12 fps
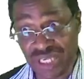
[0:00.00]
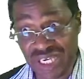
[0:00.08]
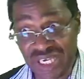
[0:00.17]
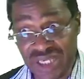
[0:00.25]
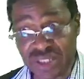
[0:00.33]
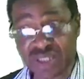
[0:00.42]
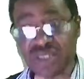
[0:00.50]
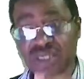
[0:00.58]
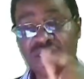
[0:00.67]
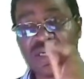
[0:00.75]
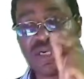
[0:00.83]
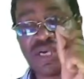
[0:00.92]
is
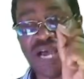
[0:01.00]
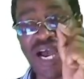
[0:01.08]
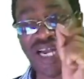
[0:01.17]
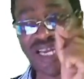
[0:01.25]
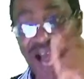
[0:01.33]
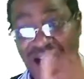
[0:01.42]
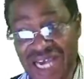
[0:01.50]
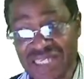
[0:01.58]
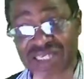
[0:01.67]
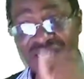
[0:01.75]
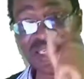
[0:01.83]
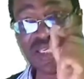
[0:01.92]
an
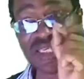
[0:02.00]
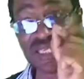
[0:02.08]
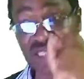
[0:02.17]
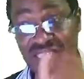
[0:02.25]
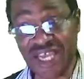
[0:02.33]
asset is said